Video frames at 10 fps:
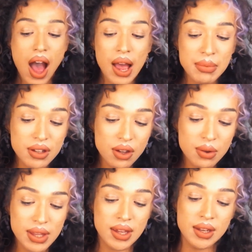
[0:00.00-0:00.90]
I'm gonna go
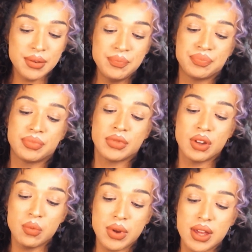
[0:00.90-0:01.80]
in
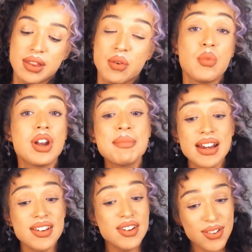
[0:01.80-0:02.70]
with one of my
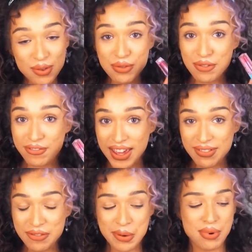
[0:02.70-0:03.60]
new
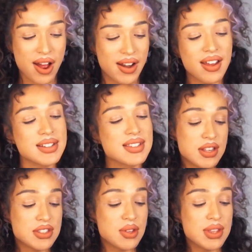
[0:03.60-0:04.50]
favorite products.
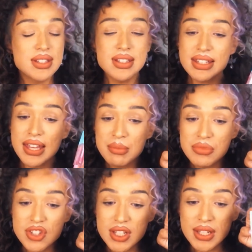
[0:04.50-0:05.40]
So this is
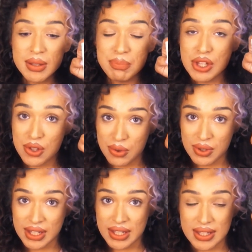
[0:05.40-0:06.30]
Kimchi
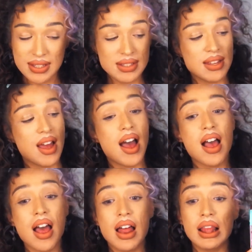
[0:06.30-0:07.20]
Beauty's
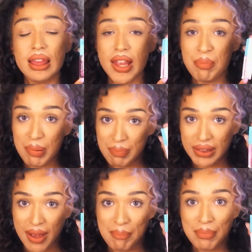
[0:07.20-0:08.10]
Lip
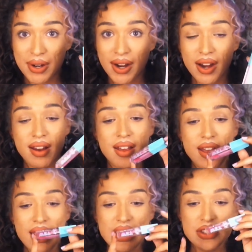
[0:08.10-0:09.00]
Plumper.
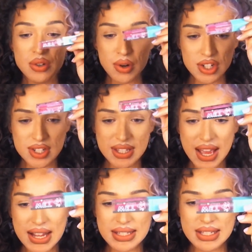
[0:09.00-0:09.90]
It's gorgeous. It
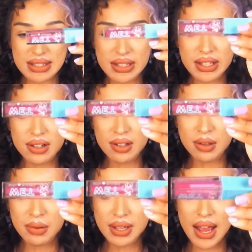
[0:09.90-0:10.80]
has this
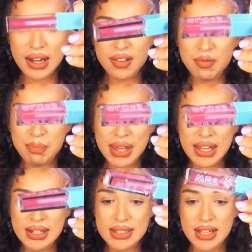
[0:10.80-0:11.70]
little kind of
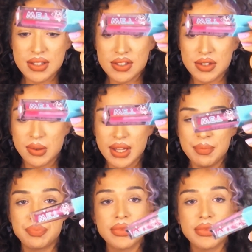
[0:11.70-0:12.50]
pink tint to it.